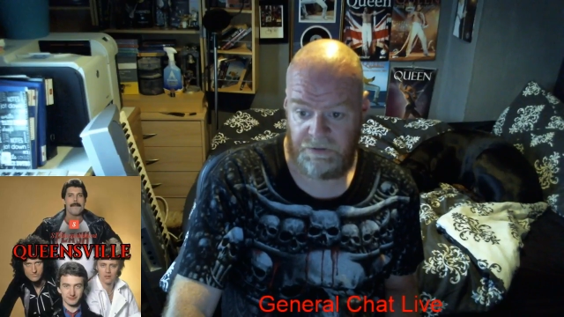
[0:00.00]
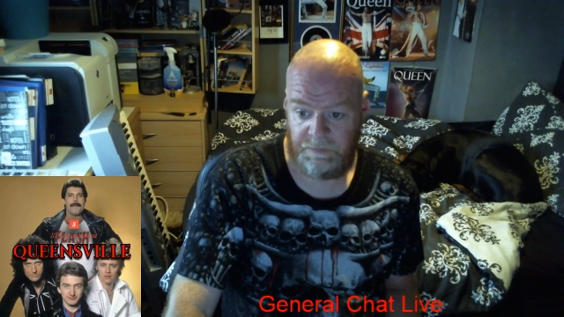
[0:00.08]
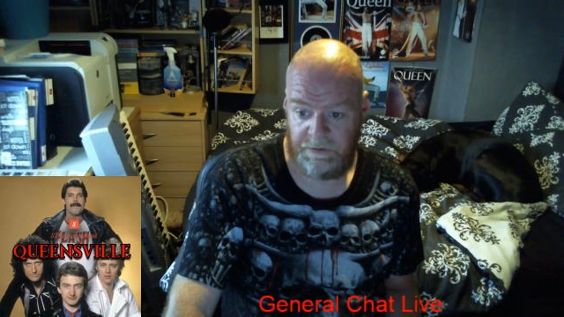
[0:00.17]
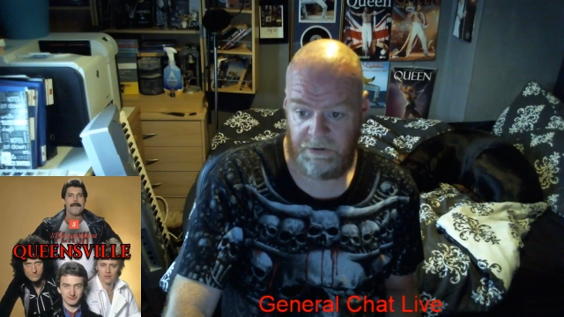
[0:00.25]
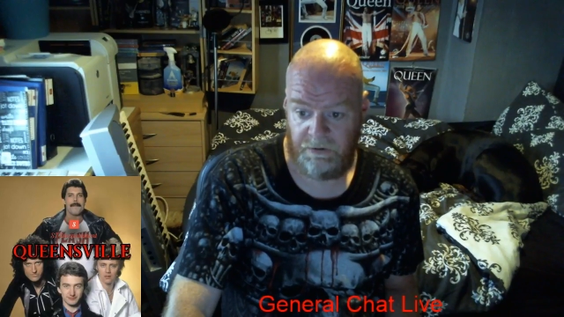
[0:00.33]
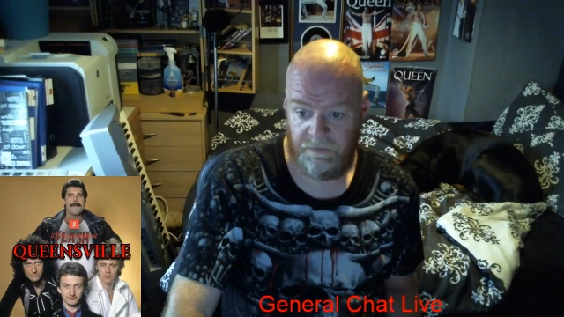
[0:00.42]

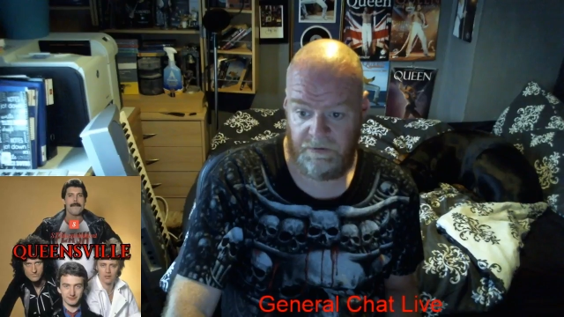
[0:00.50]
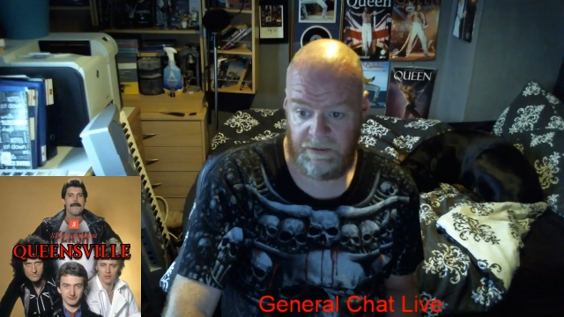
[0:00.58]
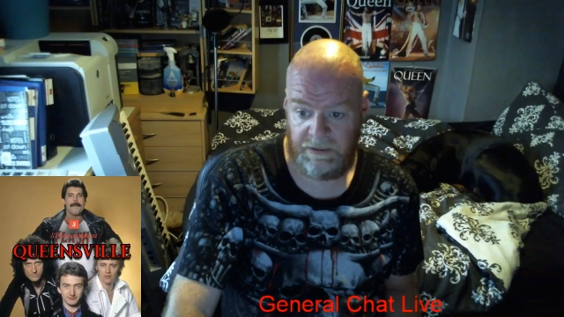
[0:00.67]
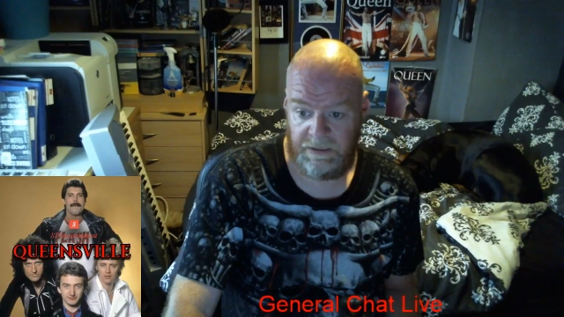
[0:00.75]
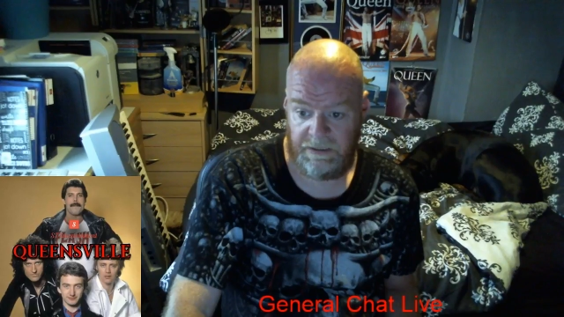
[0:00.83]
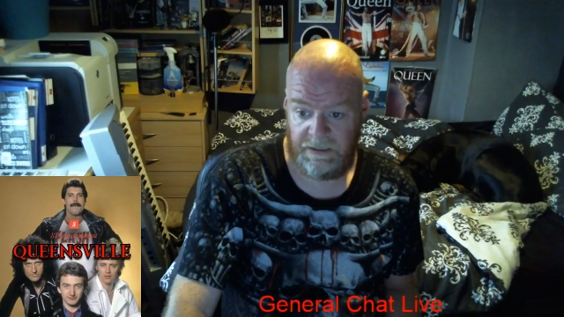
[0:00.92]

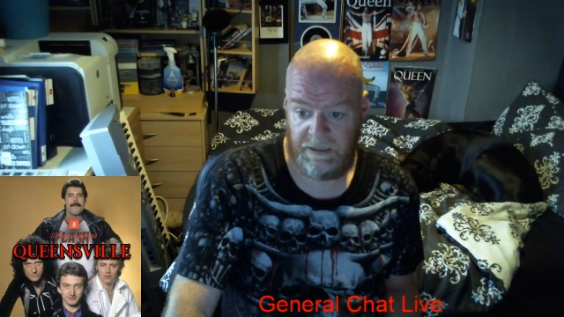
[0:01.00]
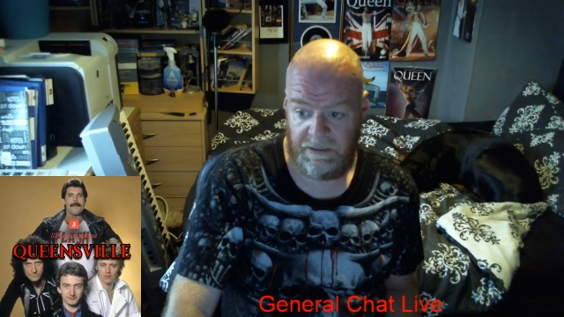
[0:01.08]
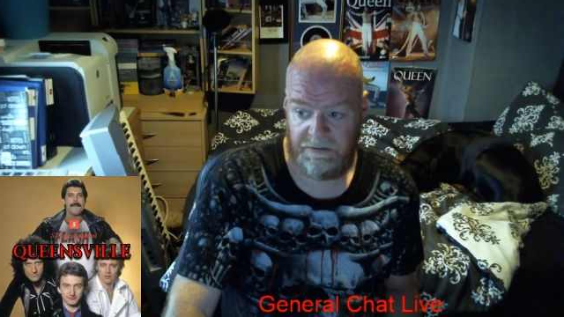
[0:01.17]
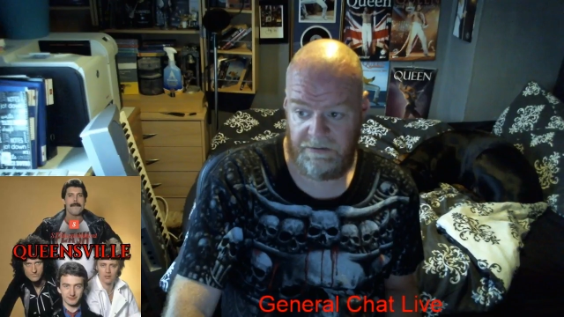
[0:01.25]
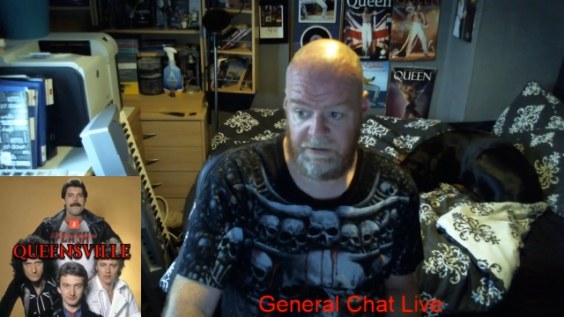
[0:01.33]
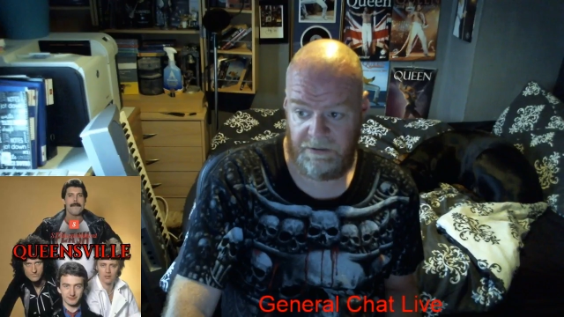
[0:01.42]
hopefully a
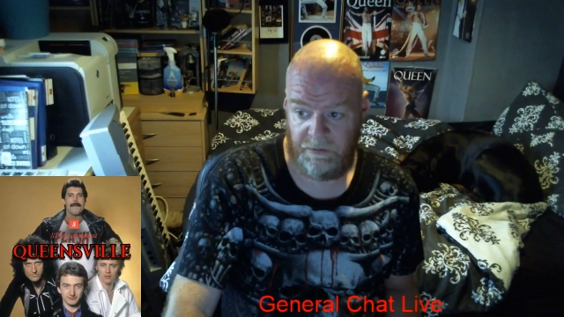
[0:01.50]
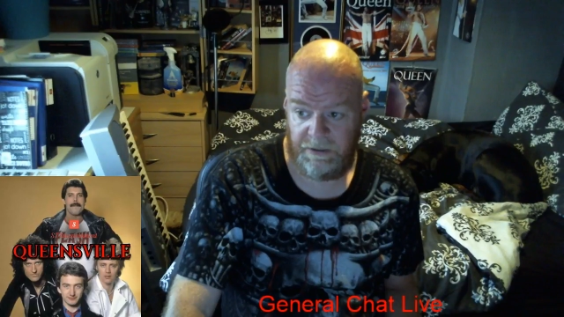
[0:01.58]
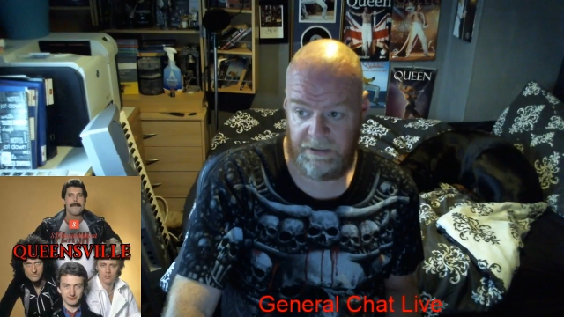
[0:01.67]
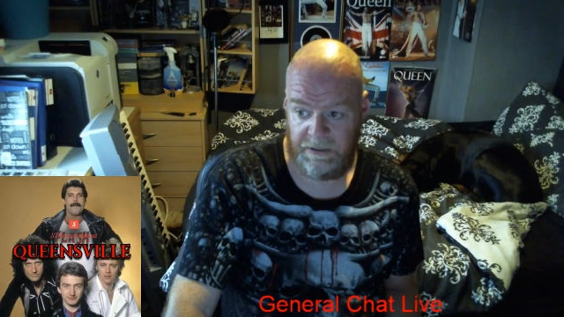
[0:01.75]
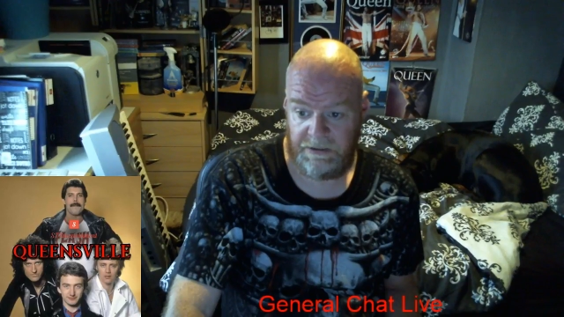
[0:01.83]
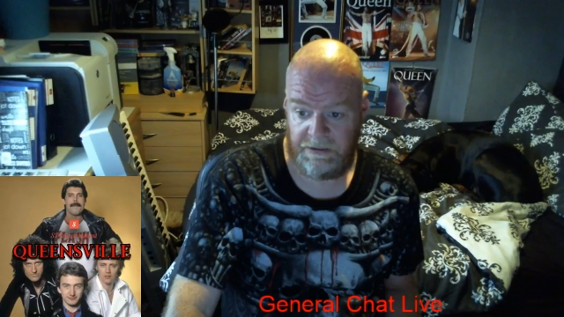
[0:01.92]
thing where
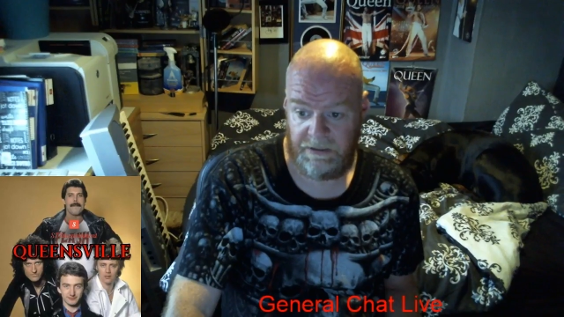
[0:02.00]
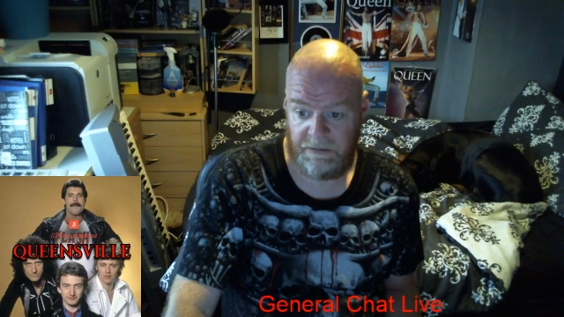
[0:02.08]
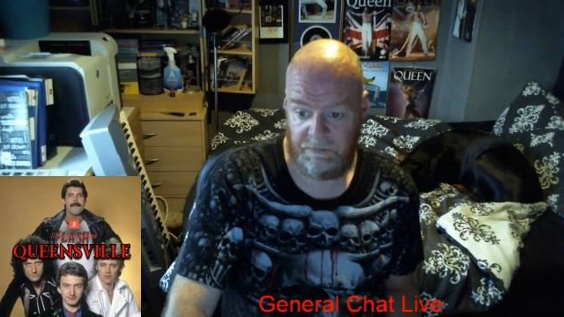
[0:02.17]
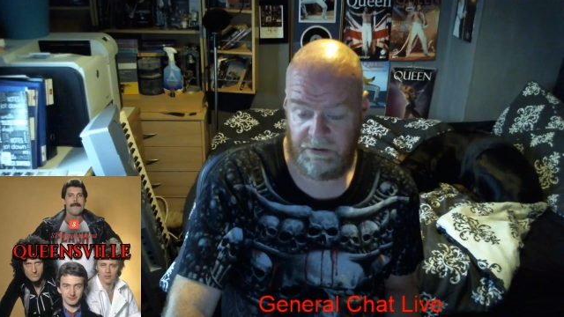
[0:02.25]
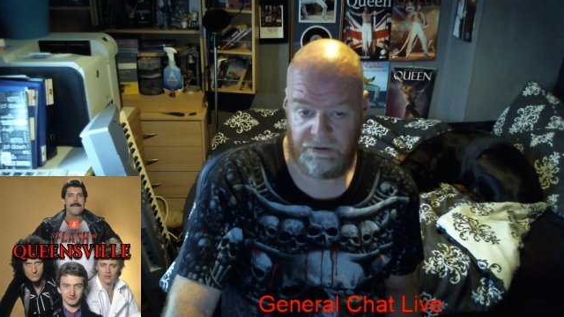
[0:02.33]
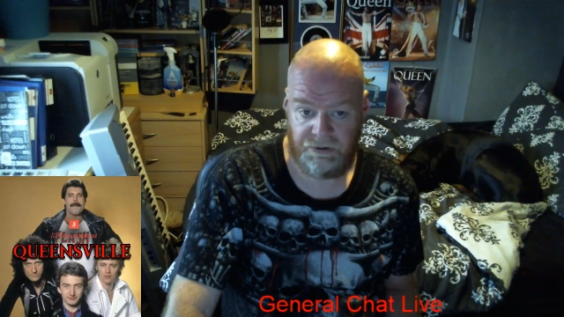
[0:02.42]
I'm
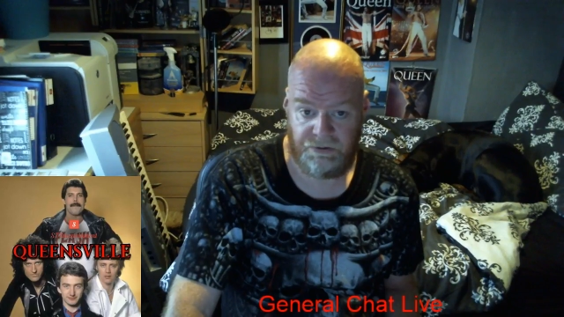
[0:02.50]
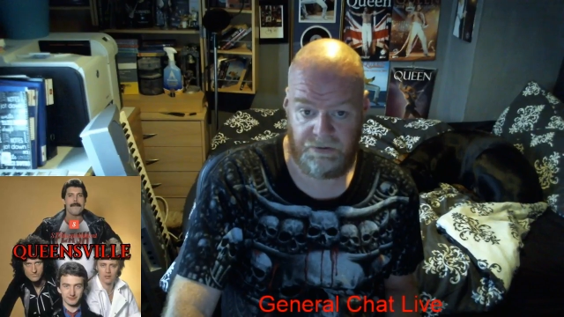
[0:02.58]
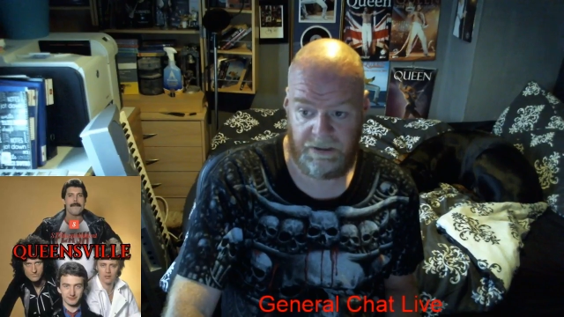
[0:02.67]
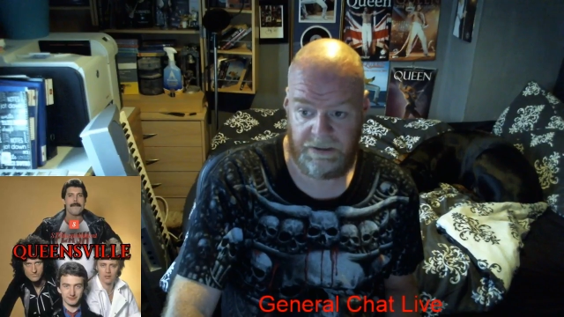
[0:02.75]
going to try